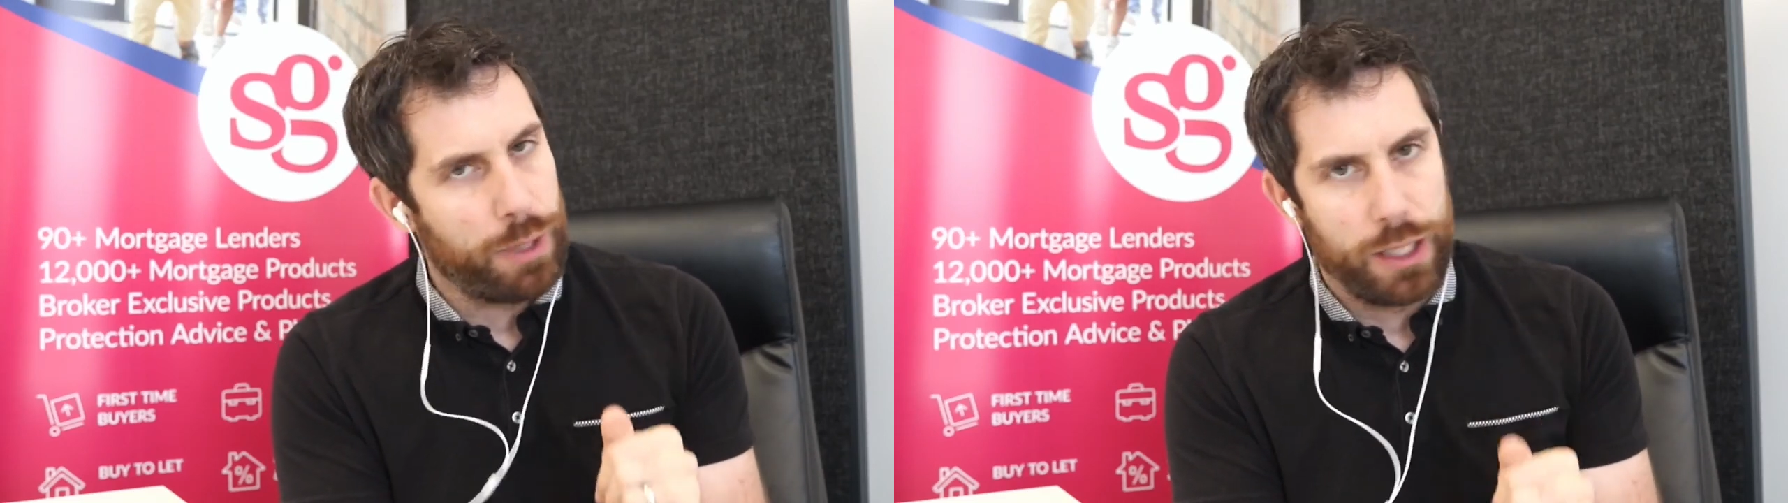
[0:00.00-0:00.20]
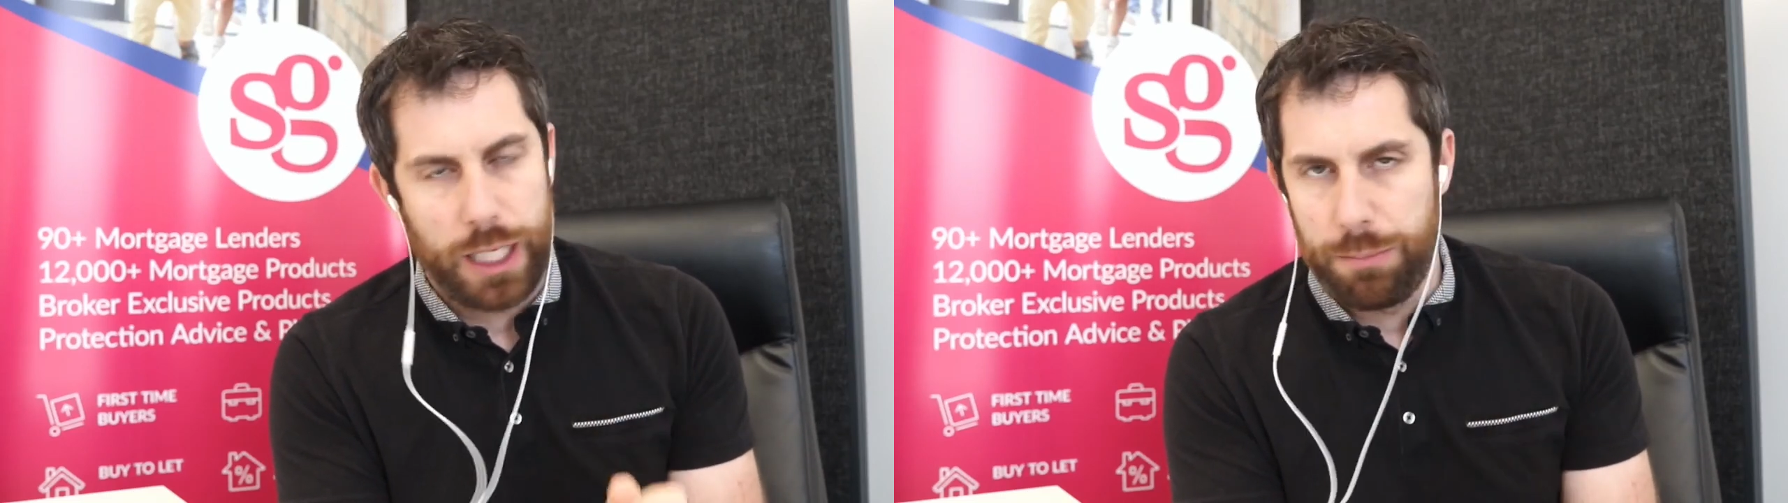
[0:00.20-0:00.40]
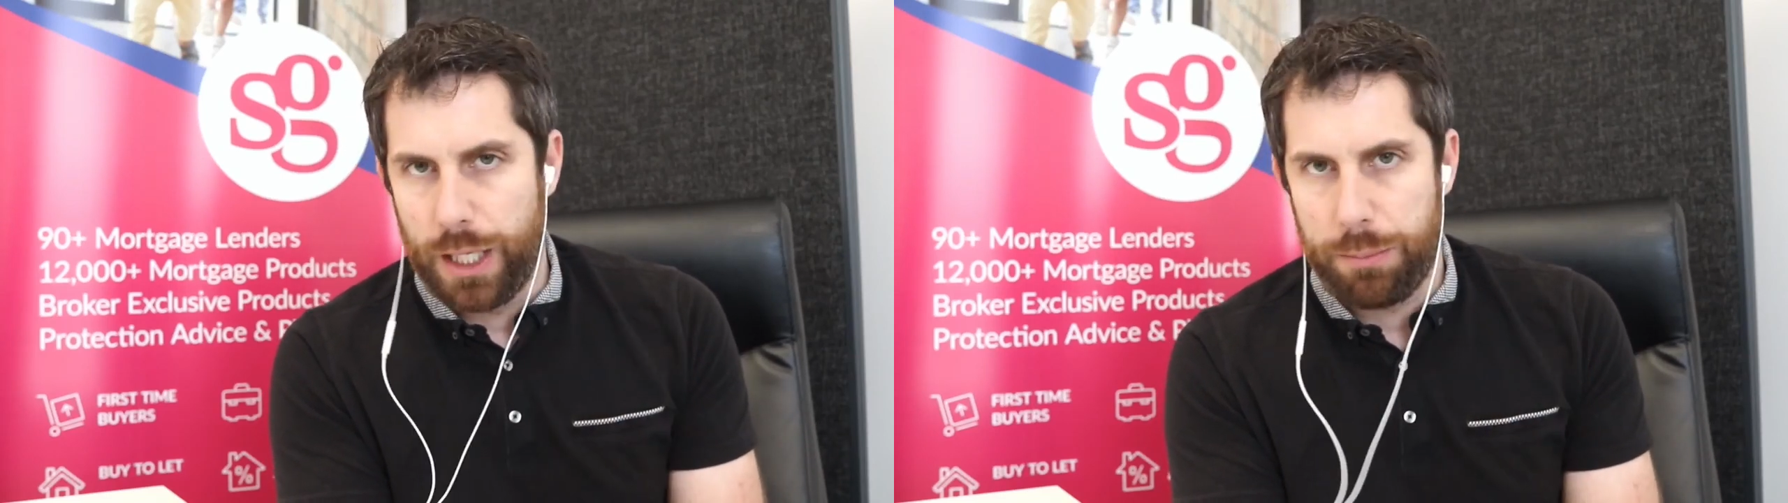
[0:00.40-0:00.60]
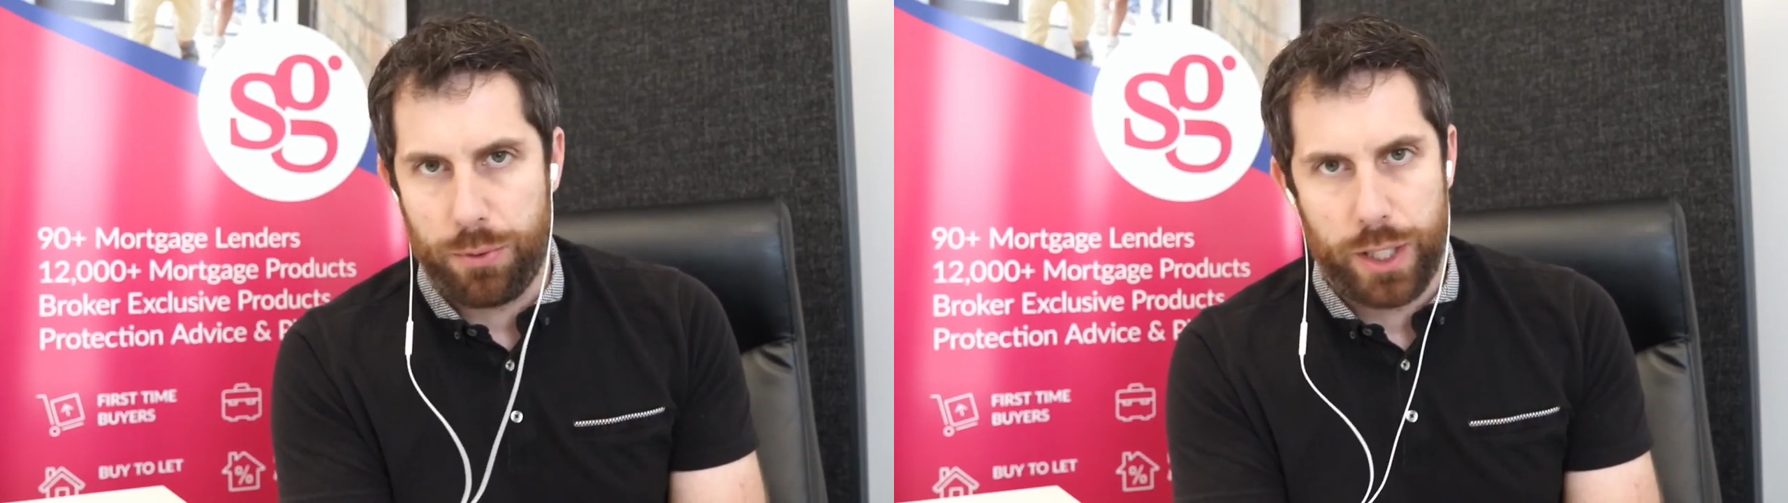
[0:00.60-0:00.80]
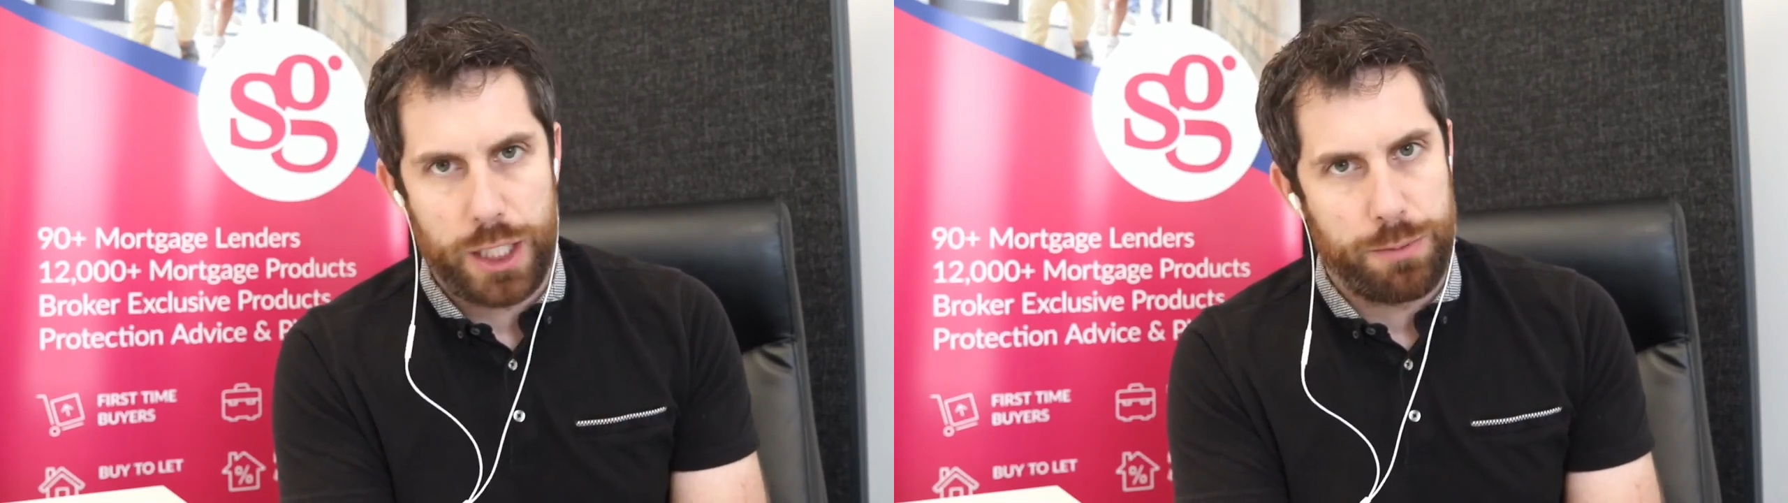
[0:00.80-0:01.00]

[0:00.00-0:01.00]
be led by price,